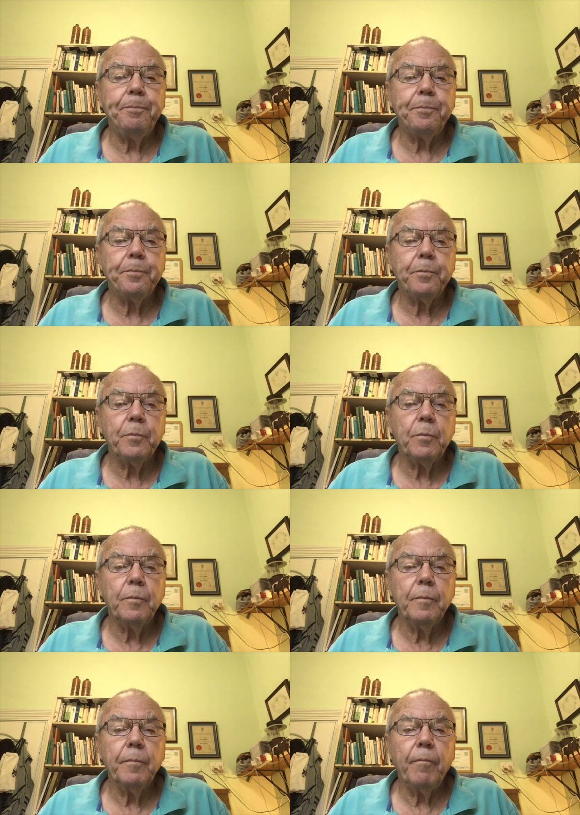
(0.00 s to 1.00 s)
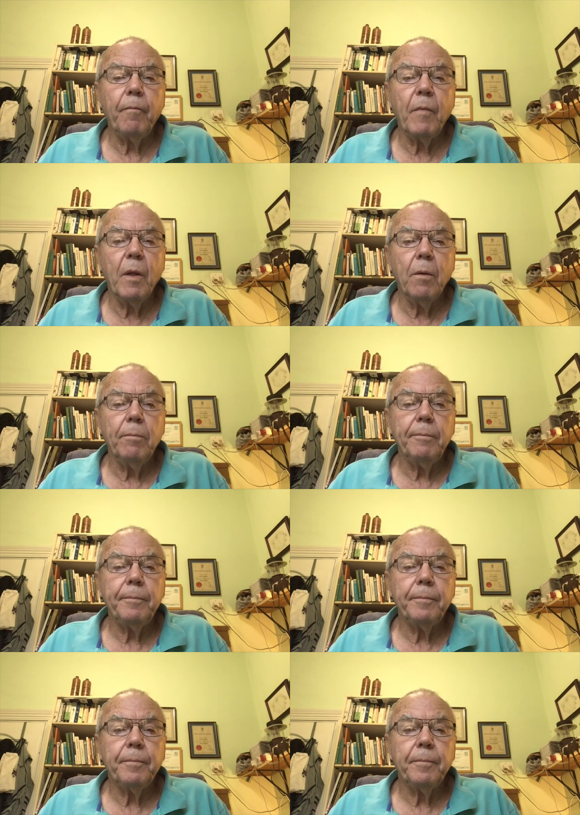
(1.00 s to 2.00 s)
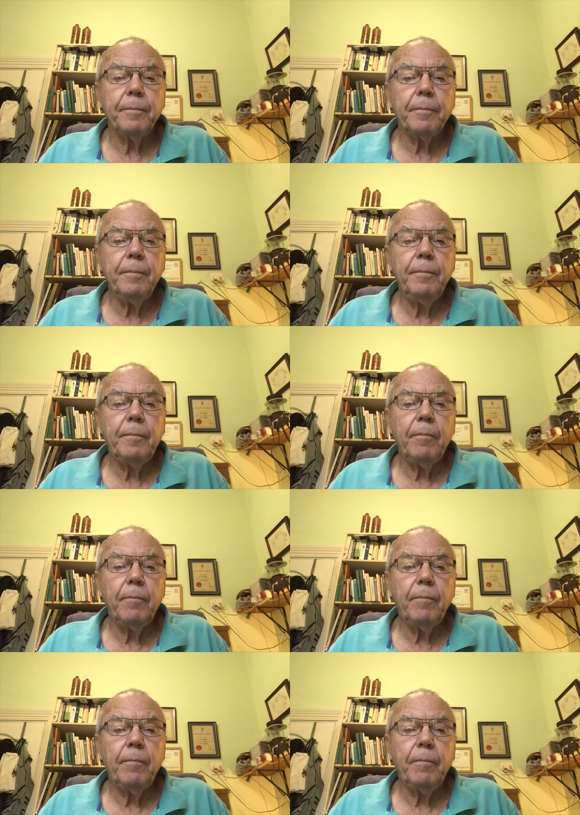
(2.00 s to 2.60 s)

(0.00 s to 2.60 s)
(no one is talking)